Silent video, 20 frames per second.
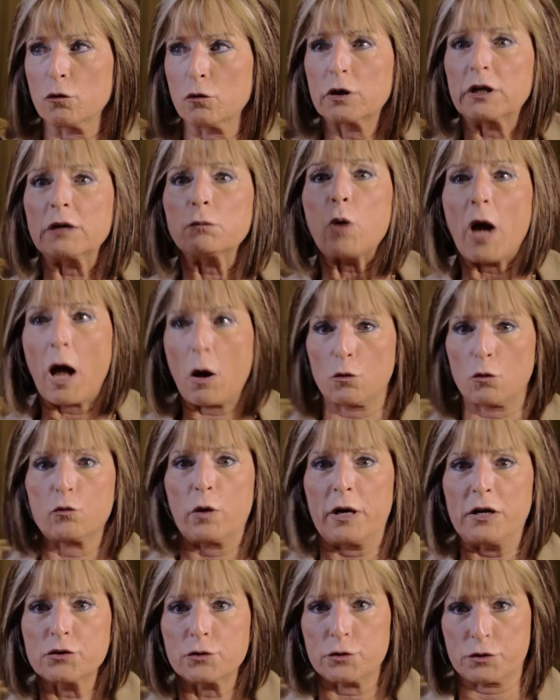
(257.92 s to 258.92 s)
Look at how
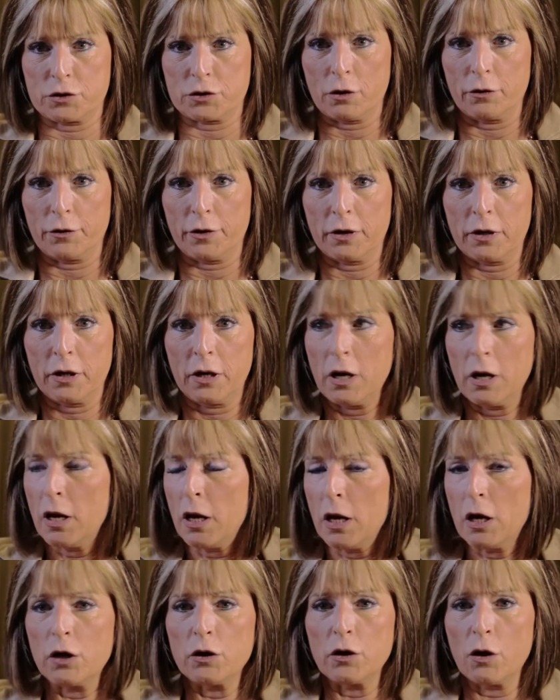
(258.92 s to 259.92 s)
Granger started
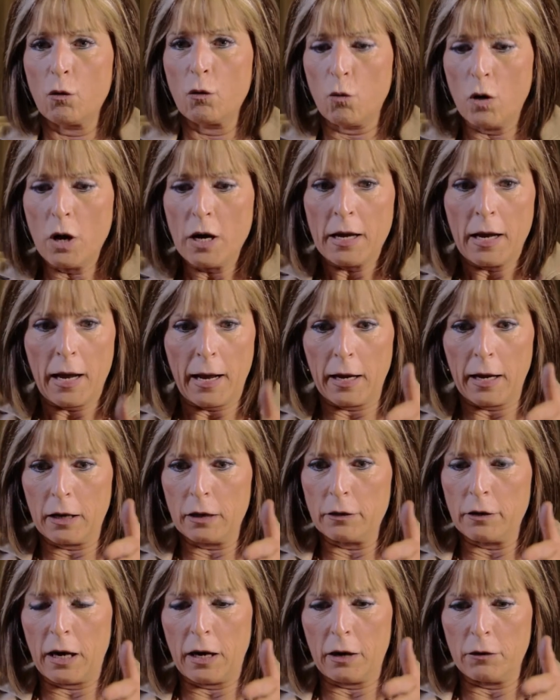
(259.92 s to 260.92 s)
you know,
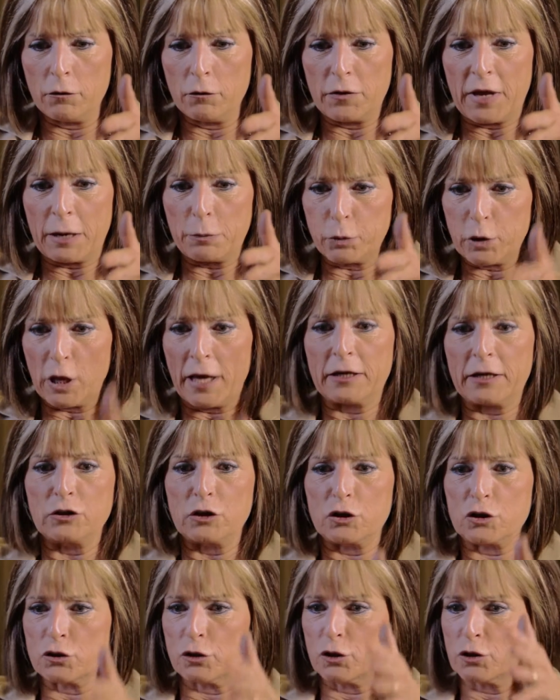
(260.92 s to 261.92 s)
and, and they planted
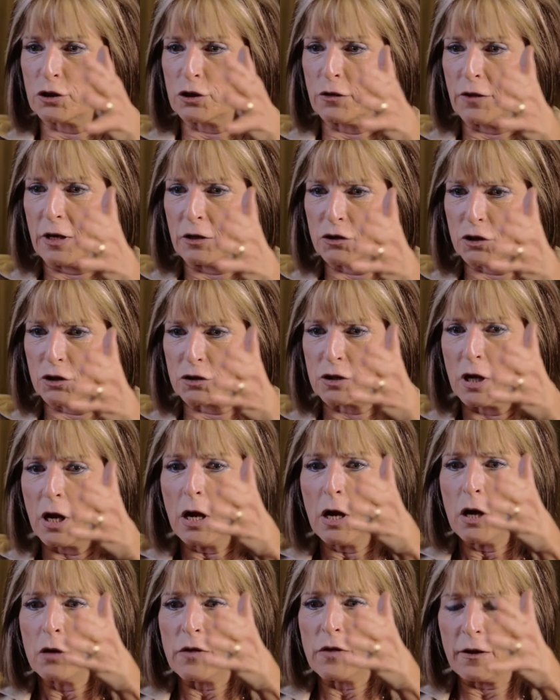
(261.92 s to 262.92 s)
a church and they just,
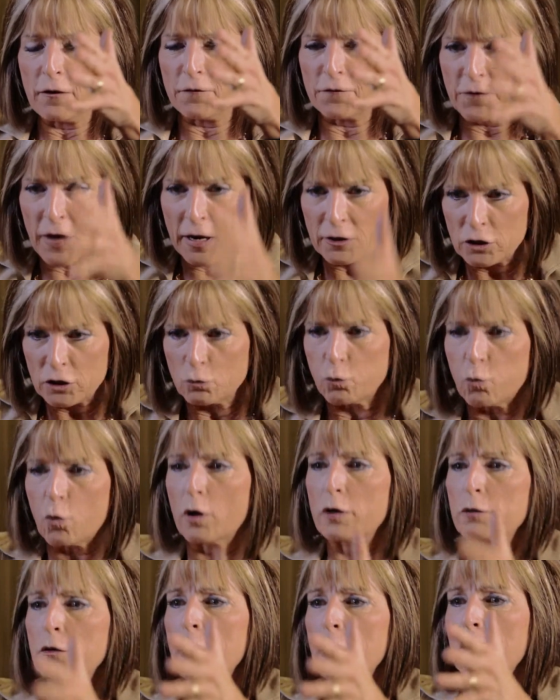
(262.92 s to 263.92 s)
they affected
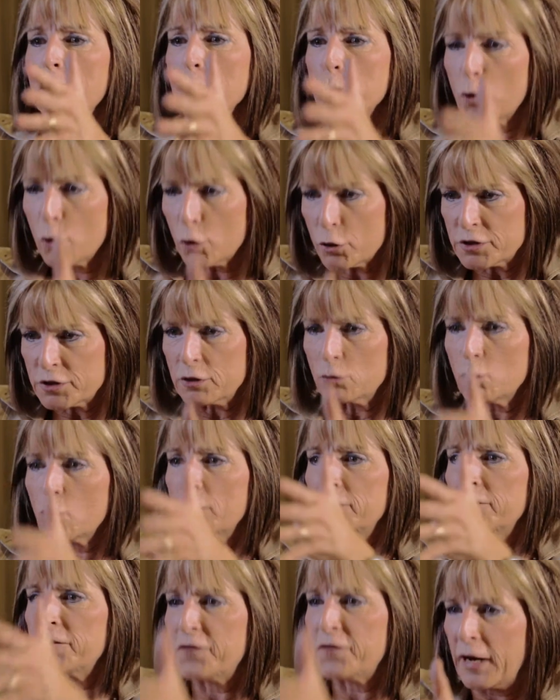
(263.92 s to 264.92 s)
one person,
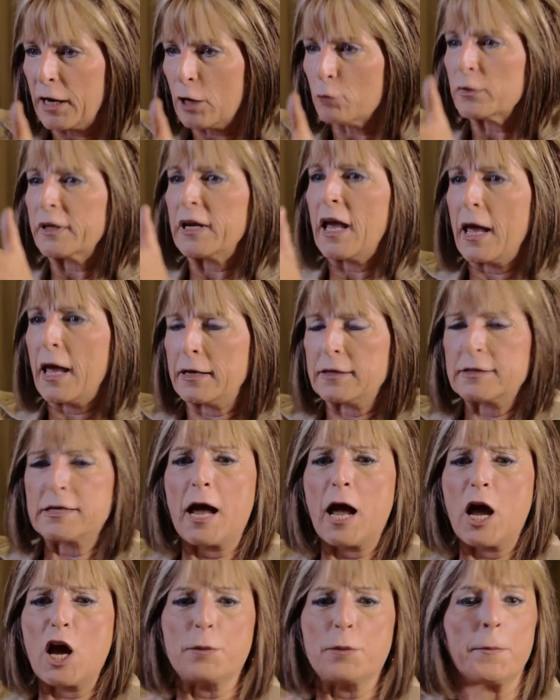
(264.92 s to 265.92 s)
one family at a
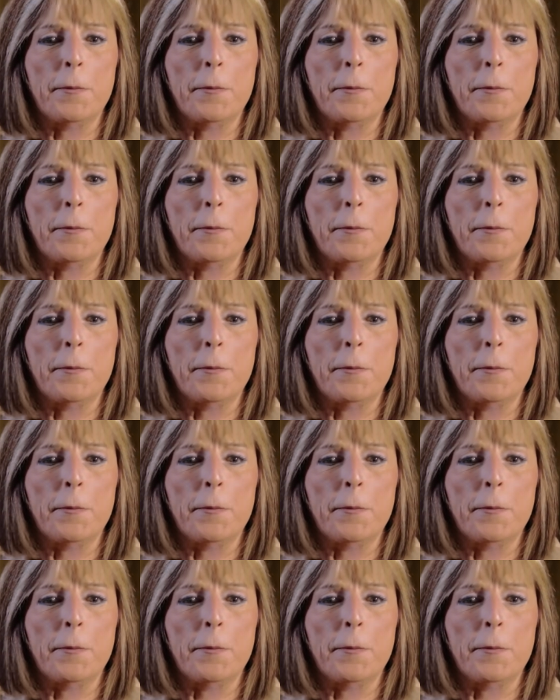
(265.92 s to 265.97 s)
time.